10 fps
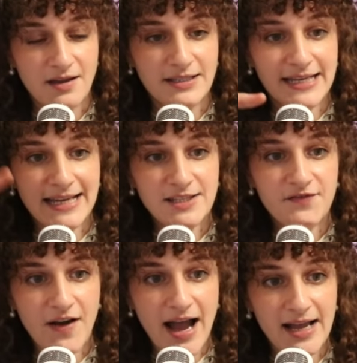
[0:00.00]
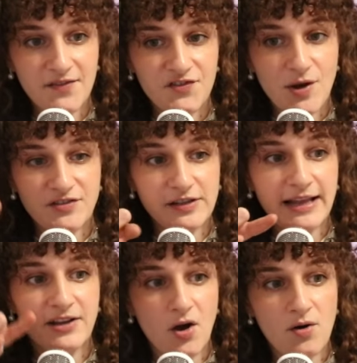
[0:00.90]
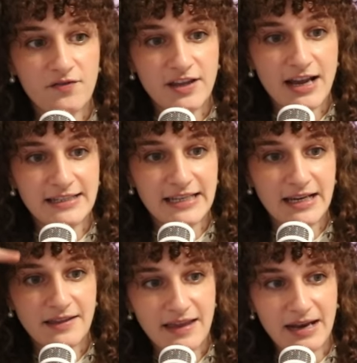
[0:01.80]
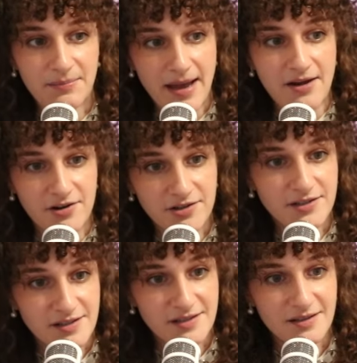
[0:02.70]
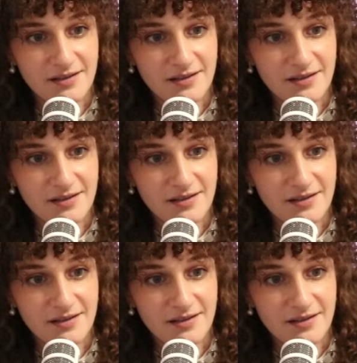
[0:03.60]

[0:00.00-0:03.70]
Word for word: To get to 5, you have to let go of the idea that it matters